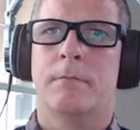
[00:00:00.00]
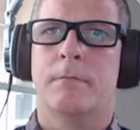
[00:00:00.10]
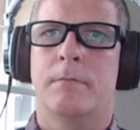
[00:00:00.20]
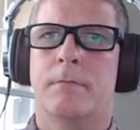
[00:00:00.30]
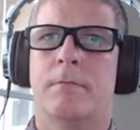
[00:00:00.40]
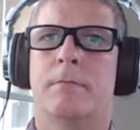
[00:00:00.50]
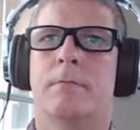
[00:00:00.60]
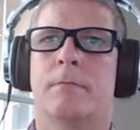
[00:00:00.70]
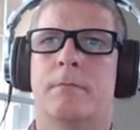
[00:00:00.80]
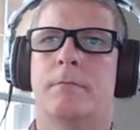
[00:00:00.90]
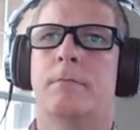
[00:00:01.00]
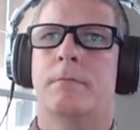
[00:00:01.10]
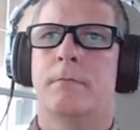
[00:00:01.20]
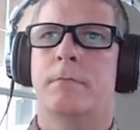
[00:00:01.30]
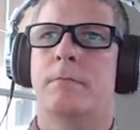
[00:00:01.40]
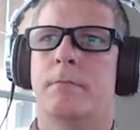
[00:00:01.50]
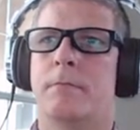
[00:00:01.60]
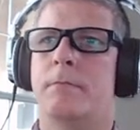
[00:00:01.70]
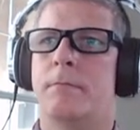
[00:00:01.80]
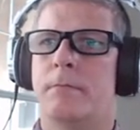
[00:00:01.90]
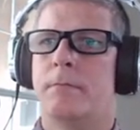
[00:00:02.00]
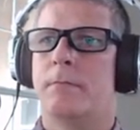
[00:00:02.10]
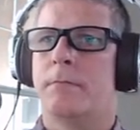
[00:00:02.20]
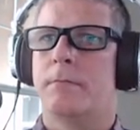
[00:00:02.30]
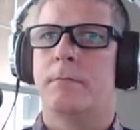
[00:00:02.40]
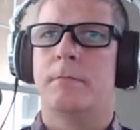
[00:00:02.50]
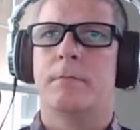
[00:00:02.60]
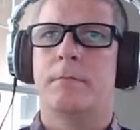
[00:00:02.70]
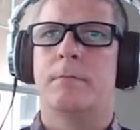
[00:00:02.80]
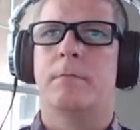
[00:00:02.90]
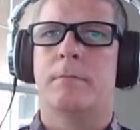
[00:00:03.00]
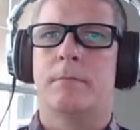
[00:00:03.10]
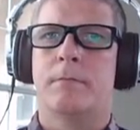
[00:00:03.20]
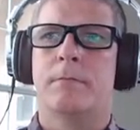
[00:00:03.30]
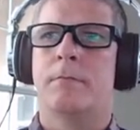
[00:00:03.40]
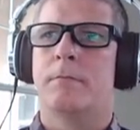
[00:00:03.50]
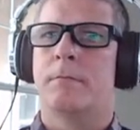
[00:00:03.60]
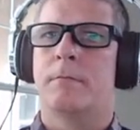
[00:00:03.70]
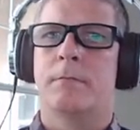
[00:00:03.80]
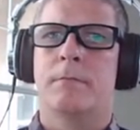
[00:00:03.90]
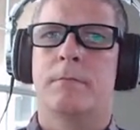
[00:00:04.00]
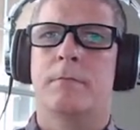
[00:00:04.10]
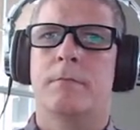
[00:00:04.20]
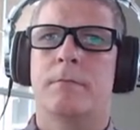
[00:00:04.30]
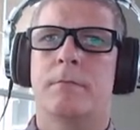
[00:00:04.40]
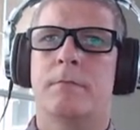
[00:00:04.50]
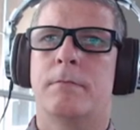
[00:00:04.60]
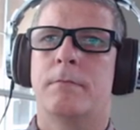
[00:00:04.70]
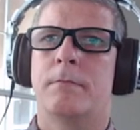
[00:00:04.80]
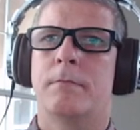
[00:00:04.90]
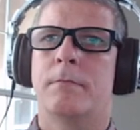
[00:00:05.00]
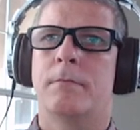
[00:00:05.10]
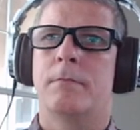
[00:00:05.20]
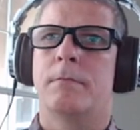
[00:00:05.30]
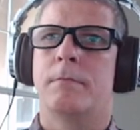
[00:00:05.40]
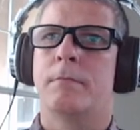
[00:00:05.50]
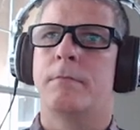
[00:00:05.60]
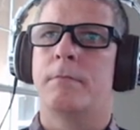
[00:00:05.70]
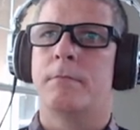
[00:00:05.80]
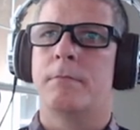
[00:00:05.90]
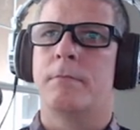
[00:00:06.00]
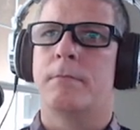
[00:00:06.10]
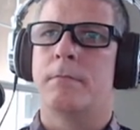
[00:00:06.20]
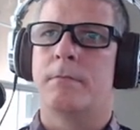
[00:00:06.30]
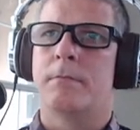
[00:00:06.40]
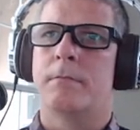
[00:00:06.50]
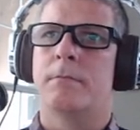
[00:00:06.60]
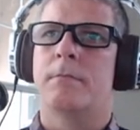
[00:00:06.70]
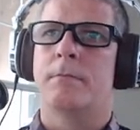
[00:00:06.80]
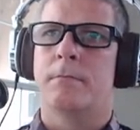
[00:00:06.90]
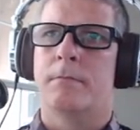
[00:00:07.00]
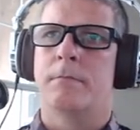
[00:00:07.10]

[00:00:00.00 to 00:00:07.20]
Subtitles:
No words are spoken by the person on screen.